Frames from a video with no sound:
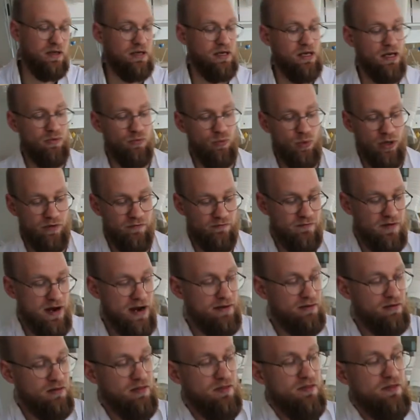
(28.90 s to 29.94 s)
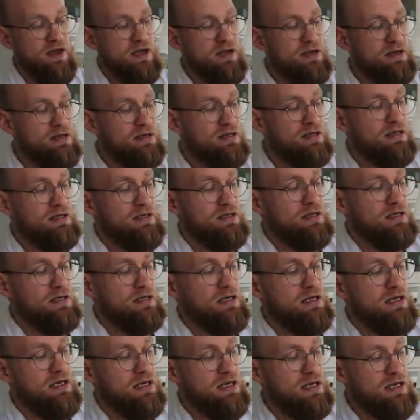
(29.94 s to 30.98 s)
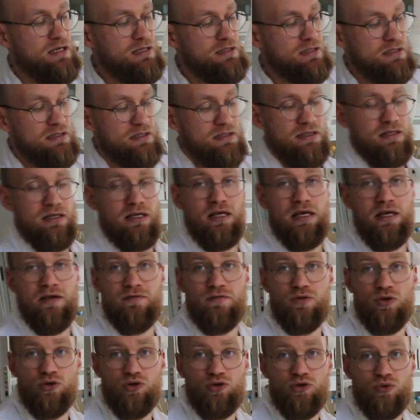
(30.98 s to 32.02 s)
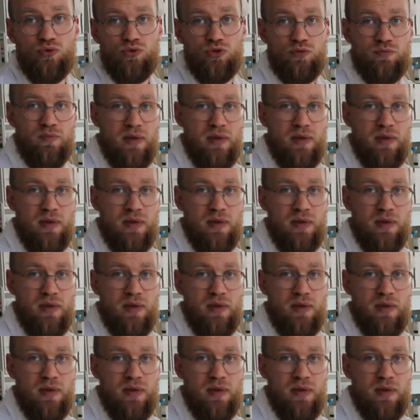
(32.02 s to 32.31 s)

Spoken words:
And one final thing is, if you use